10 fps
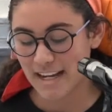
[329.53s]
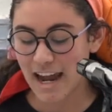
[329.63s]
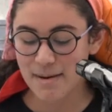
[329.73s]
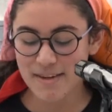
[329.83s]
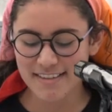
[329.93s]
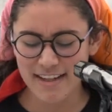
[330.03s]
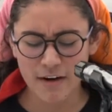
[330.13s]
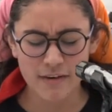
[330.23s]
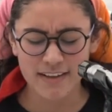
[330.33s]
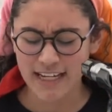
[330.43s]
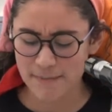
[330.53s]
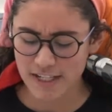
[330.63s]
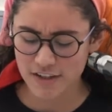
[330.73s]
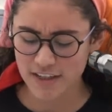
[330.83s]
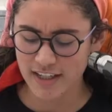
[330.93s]
Time isn't real. Time is not real. Time's
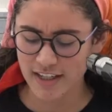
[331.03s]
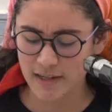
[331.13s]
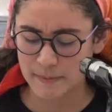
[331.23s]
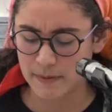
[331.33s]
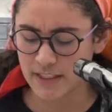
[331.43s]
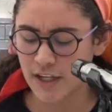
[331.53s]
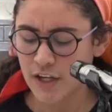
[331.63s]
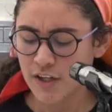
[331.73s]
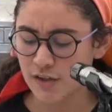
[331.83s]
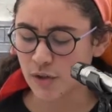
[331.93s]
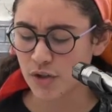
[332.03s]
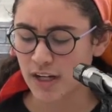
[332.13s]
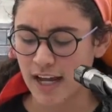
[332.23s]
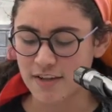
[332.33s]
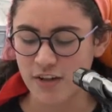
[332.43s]
actually a complete social
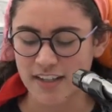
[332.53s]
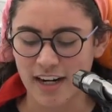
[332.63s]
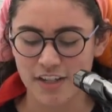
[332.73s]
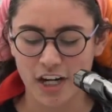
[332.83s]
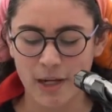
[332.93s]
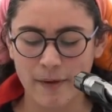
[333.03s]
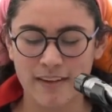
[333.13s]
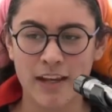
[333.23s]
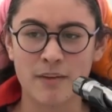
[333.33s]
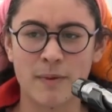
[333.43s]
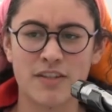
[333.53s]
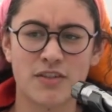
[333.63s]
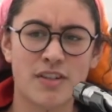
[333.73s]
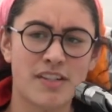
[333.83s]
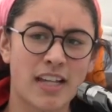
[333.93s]
construct, and I talk about that with my
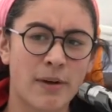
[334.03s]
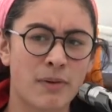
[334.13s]
students a lot.